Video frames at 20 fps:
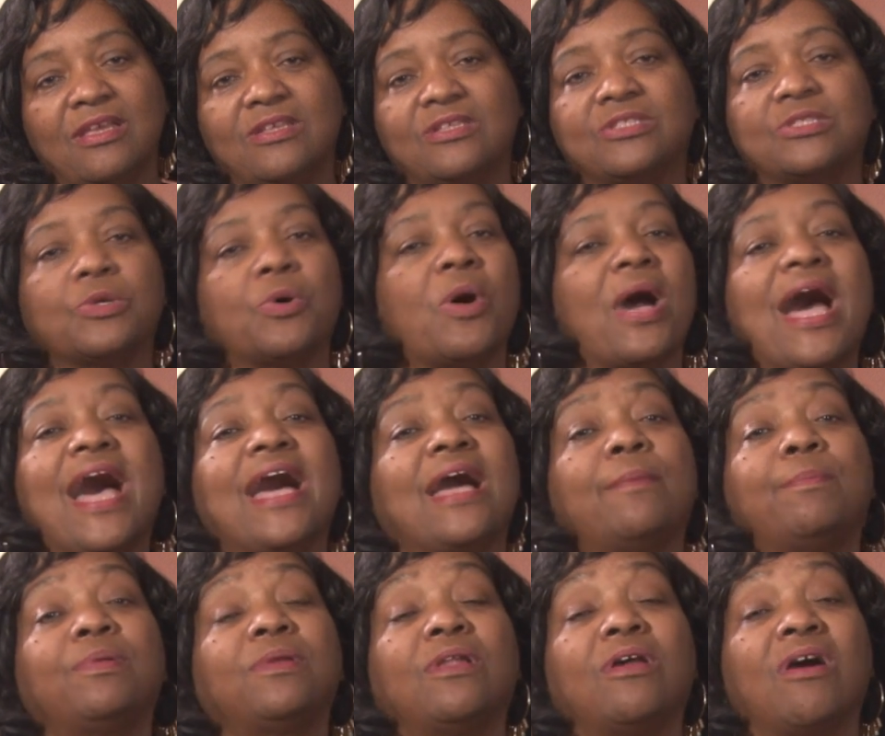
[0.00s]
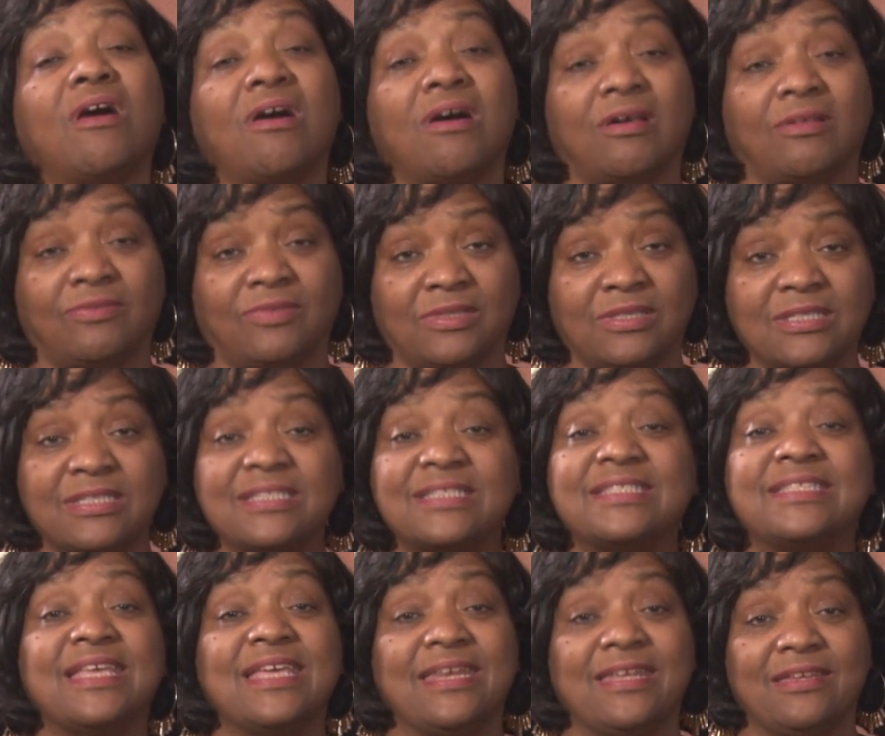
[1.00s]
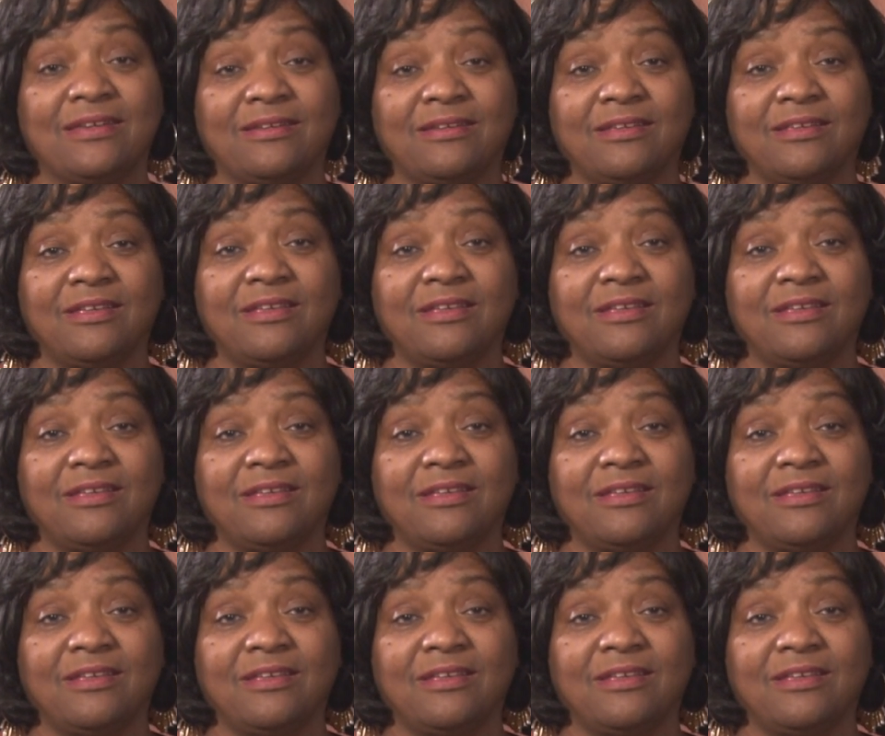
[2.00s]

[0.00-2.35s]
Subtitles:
So I applaud the Senate